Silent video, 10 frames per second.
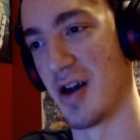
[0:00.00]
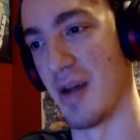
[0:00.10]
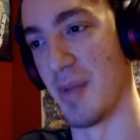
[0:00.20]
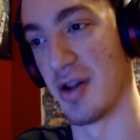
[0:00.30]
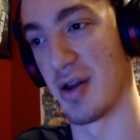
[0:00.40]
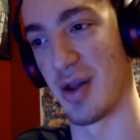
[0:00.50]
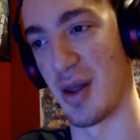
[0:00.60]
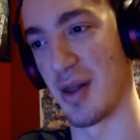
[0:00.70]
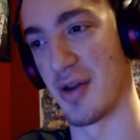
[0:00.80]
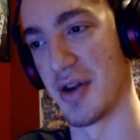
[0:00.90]
mainly because
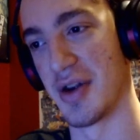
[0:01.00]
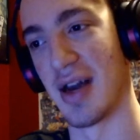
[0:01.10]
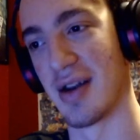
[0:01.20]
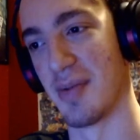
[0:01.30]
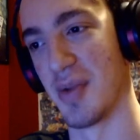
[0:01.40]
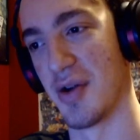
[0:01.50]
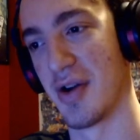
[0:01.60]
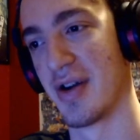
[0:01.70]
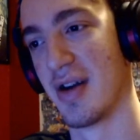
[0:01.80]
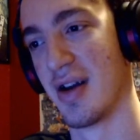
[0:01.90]
it's on the dead computer.